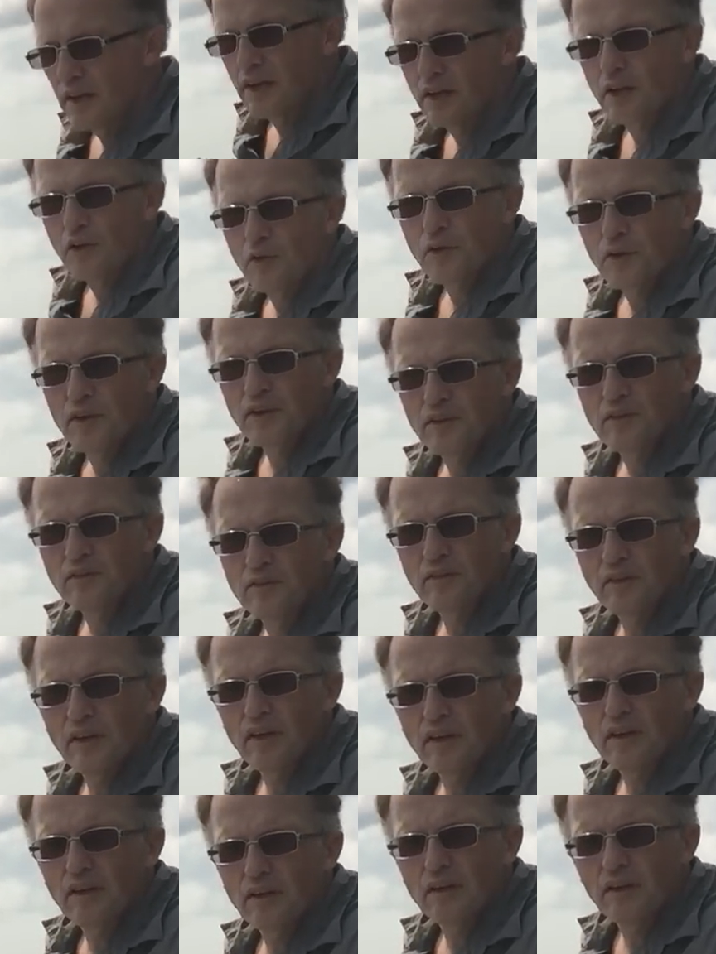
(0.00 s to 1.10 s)
increase
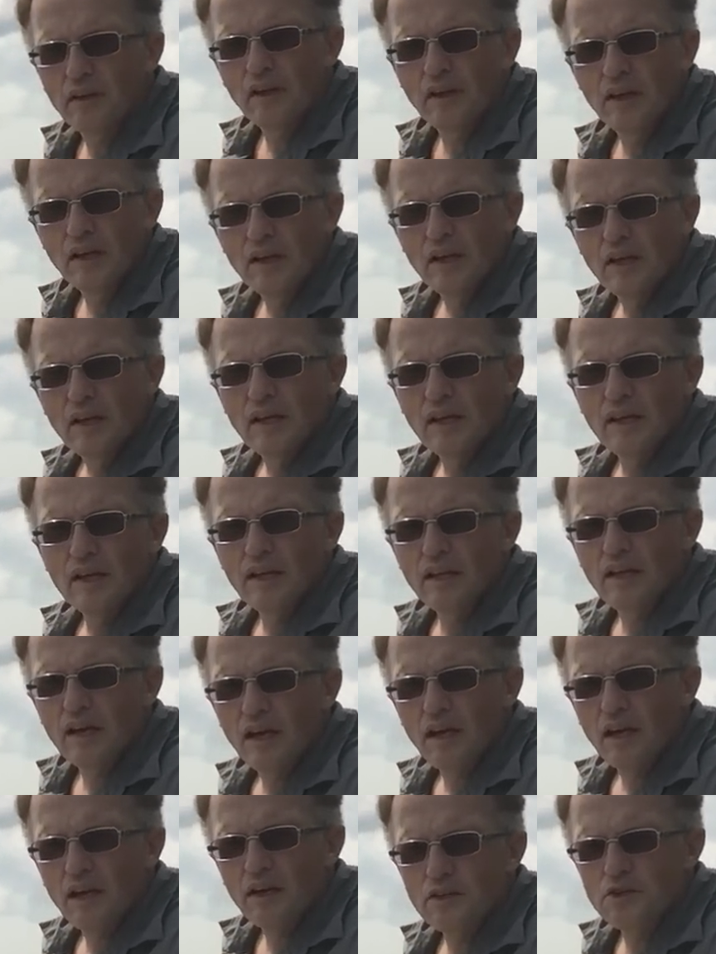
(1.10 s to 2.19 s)
in
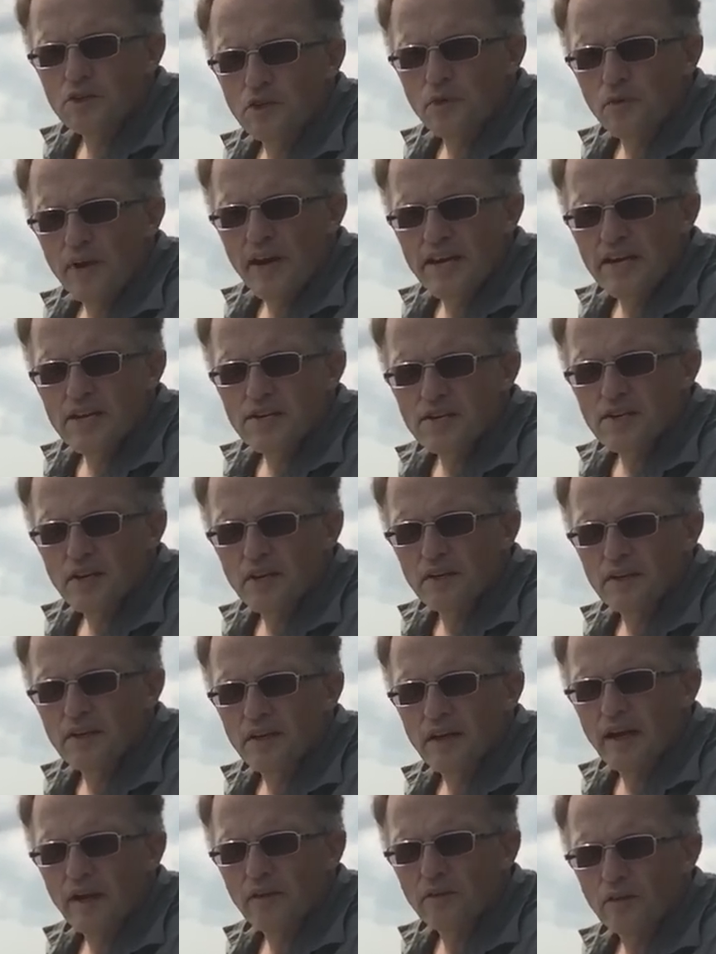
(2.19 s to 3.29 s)

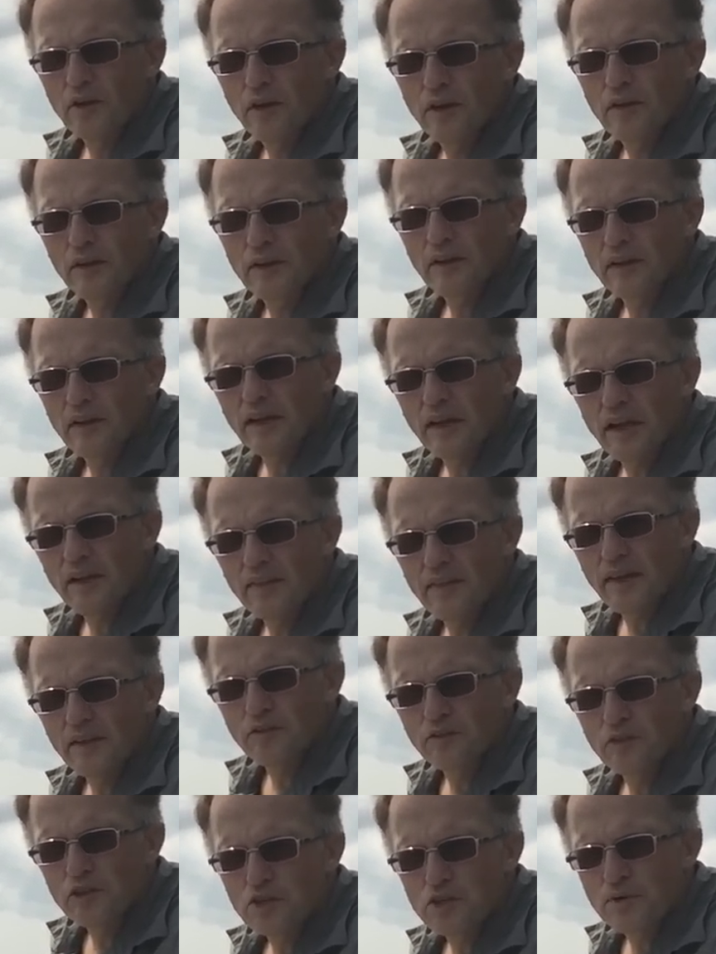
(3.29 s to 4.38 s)
duration, how long
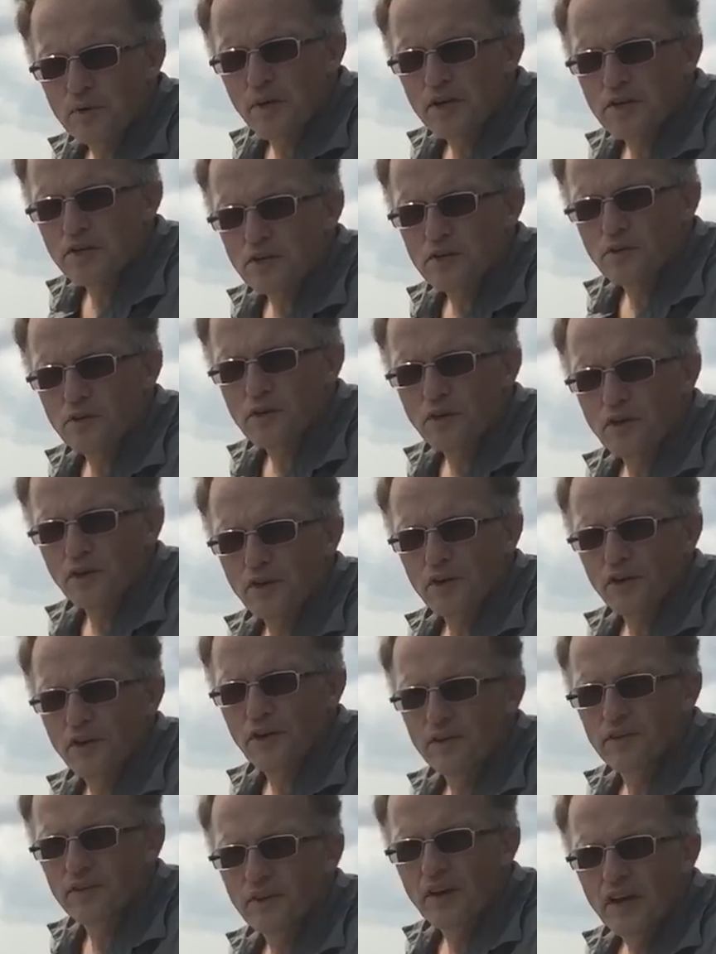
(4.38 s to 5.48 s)
that situation
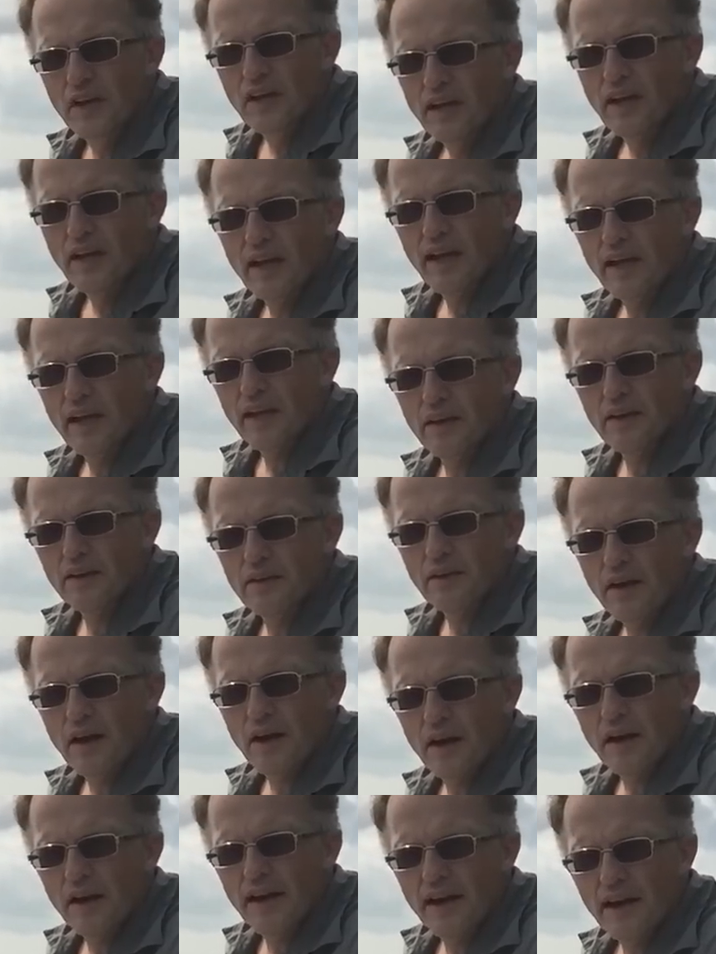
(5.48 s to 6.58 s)
occurs, and
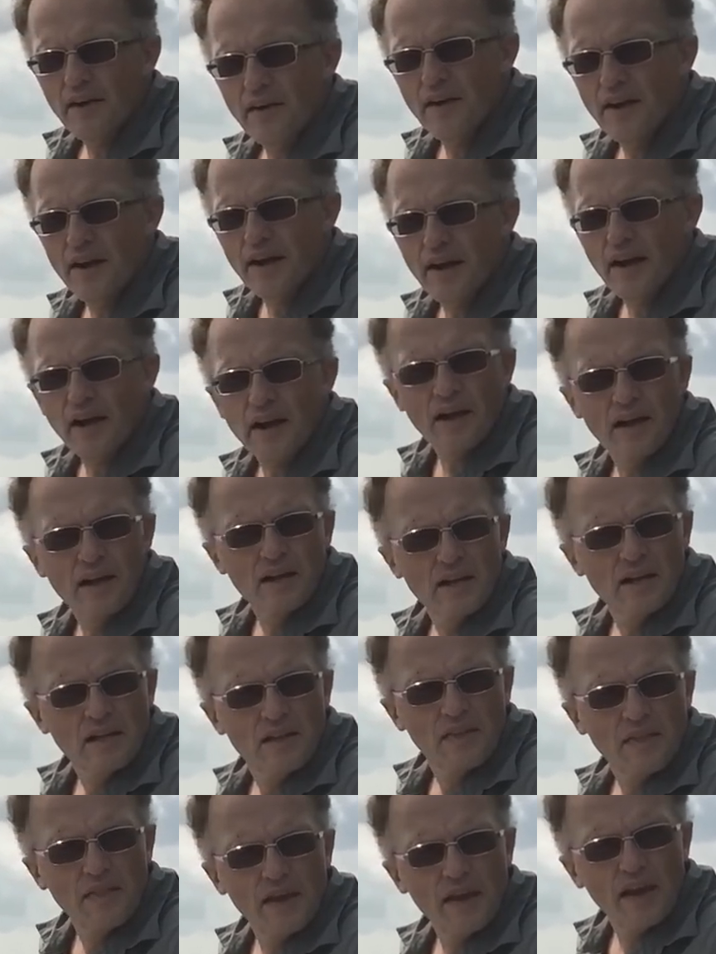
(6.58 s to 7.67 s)
area,
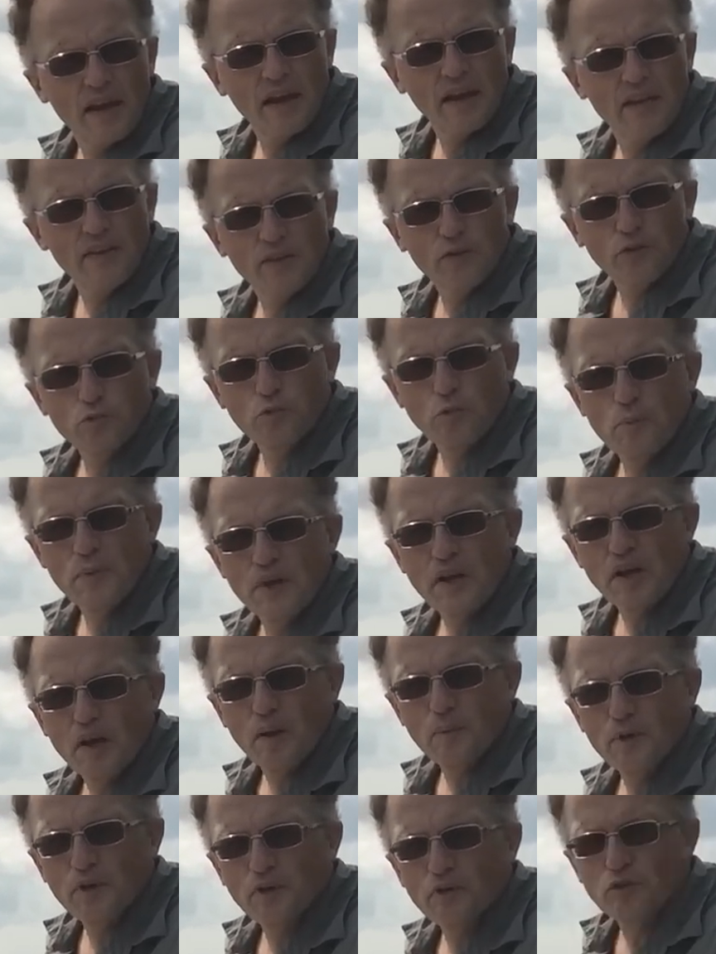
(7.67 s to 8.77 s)
then this will
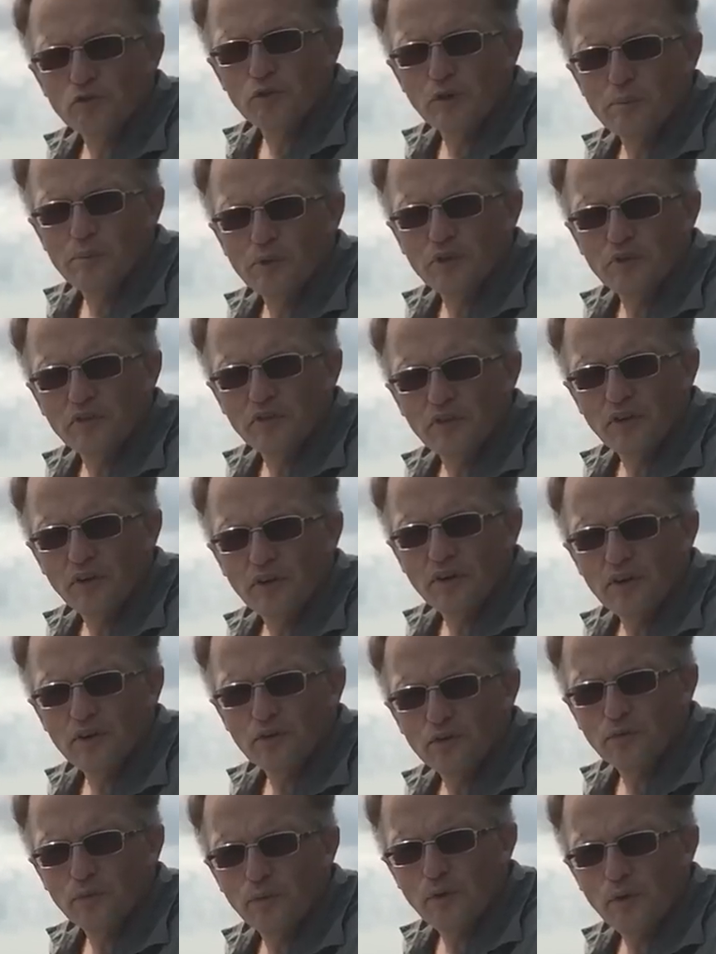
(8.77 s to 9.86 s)
become extremely
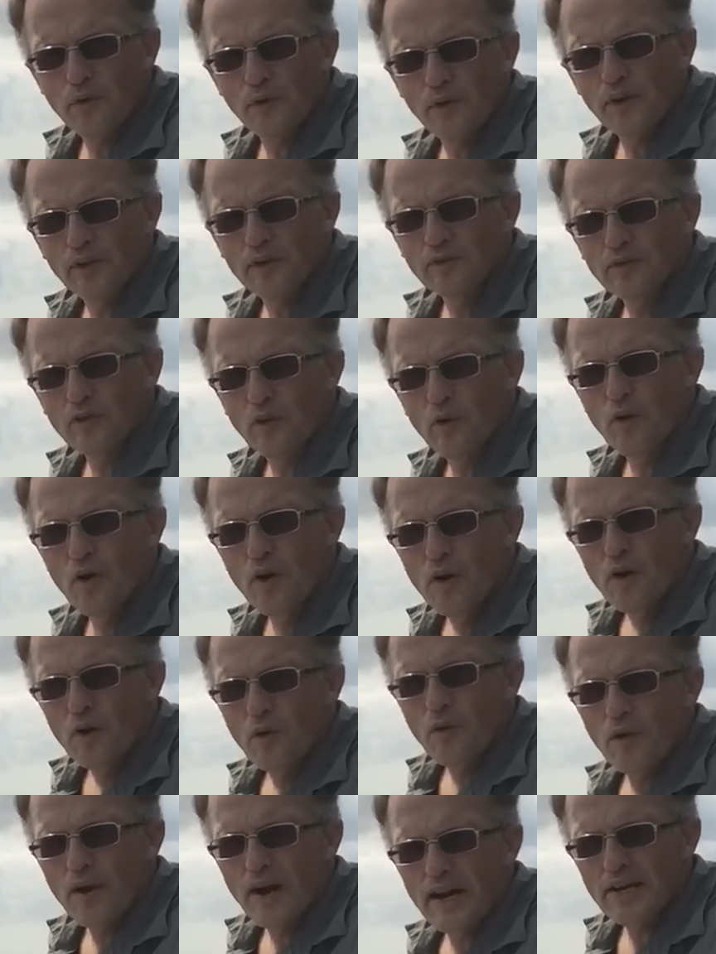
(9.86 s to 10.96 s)
serious for us. So
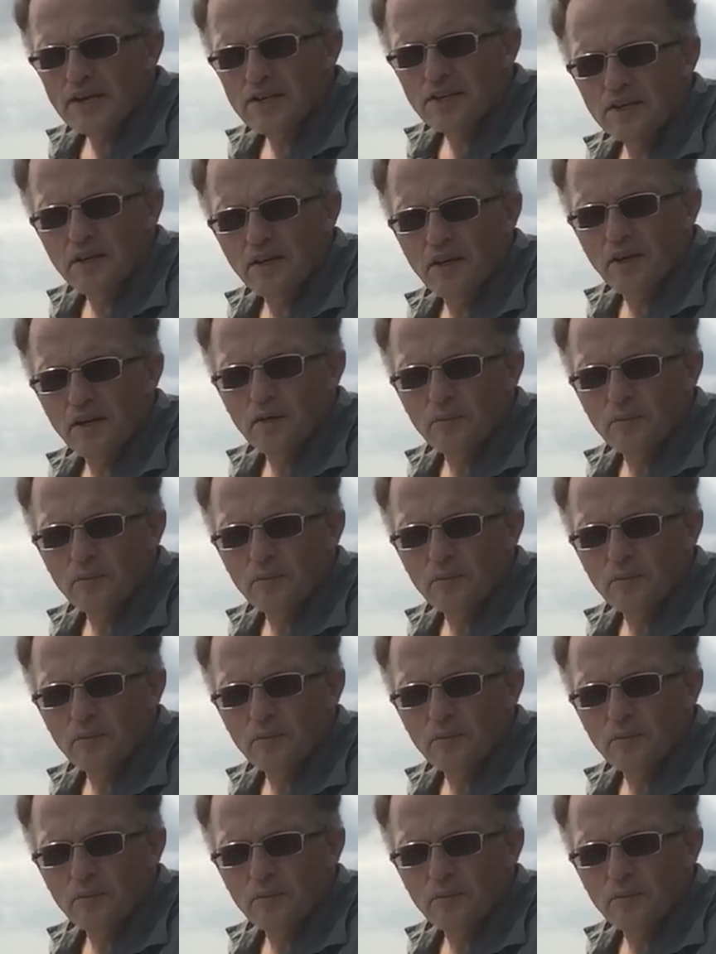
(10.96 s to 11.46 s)
we're actually